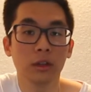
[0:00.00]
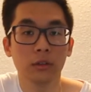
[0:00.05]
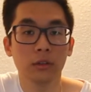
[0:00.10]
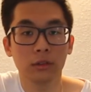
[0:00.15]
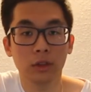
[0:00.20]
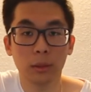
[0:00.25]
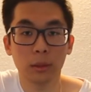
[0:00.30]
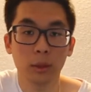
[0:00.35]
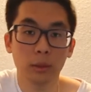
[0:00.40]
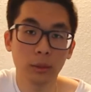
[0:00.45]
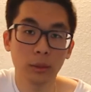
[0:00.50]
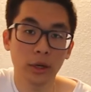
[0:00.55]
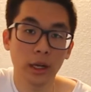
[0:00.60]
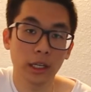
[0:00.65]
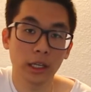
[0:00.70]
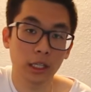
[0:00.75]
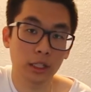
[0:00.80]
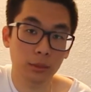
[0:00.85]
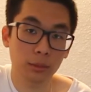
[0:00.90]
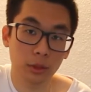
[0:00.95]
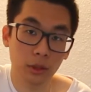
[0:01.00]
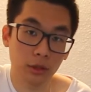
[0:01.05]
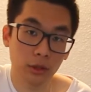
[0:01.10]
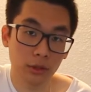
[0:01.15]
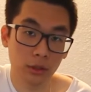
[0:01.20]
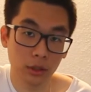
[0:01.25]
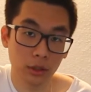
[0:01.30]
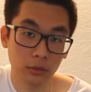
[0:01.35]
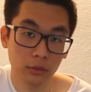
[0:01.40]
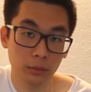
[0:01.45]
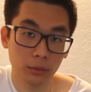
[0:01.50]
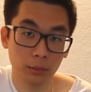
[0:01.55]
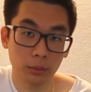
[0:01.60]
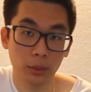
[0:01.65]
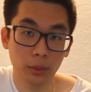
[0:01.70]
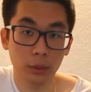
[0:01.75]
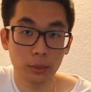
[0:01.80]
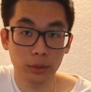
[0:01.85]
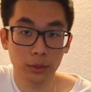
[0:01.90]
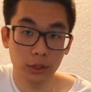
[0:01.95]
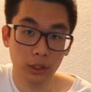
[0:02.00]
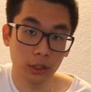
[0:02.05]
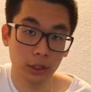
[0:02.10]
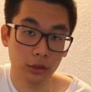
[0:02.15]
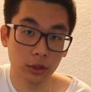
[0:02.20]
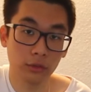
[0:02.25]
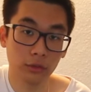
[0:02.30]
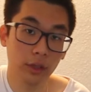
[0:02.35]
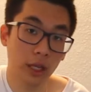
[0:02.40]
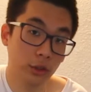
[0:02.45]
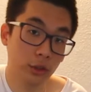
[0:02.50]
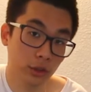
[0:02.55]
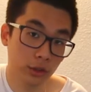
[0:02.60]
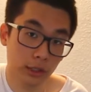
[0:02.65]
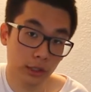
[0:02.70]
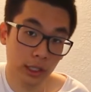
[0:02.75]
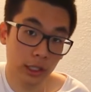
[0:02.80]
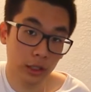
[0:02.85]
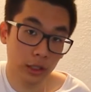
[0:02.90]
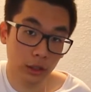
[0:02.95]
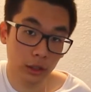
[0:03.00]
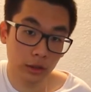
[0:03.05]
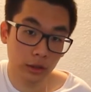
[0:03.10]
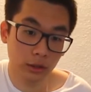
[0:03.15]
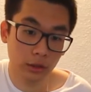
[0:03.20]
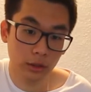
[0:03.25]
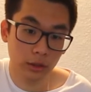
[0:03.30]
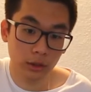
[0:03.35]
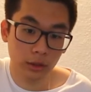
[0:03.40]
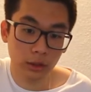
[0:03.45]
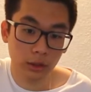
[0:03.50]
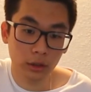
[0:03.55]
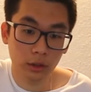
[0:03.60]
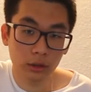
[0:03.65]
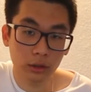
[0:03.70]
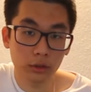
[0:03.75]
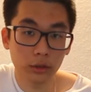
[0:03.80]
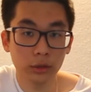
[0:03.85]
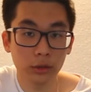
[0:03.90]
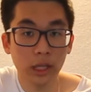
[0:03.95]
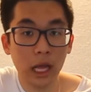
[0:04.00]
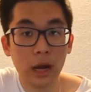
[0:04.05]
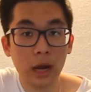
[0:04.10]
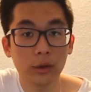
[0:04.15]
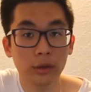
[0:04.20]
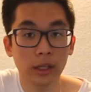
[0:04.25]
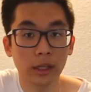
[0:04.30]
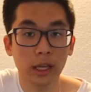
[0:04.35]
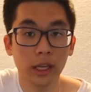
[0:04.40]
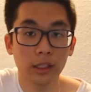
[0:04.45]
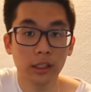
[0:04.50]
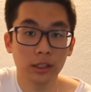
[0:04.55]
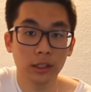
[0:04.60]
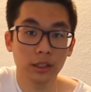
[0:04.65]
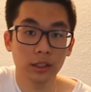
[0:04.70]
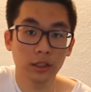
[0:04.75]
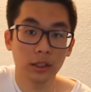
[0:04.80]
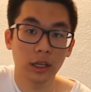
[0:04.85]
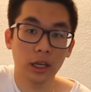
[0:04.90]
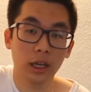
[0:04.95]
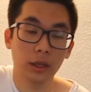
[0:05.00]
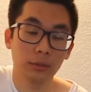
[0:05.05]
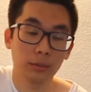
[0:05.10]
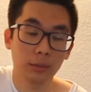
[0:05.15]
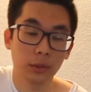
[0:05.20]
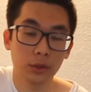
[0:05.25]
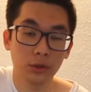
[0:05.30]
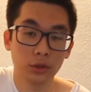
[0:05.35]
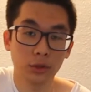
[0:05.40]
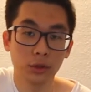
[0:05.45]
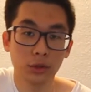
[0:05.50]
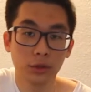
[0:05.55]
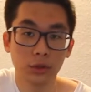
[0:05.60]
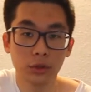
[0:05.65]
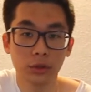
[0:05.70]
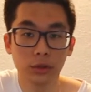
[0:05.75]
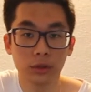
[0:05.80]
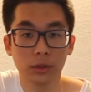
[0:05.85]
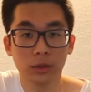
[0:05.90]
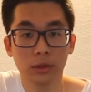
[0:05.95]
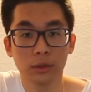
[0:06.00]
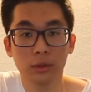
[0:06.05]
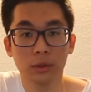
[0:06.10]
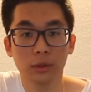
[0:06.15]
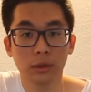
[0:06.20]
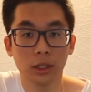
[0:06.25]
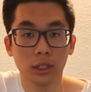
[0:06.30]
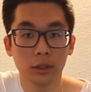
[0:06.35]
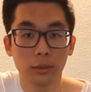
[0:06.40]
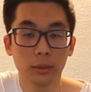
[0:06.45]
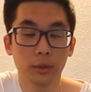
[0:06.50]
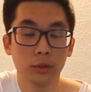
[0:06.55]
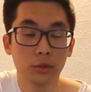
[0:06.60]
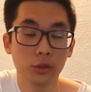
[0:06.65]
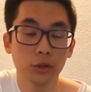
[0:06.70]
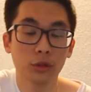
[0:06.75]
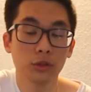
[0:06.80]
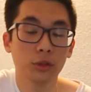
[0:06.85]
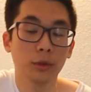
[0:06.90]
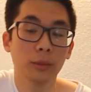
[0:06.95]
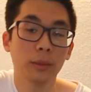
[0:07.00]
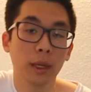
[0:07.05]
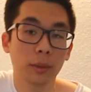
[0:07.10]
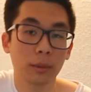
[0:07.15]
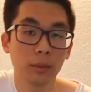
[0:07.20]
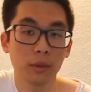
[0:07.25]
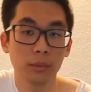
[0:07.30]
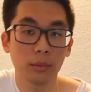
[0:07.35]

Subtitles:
flammable and explosive properties of nitrocellulose. So nowadays it has been used to make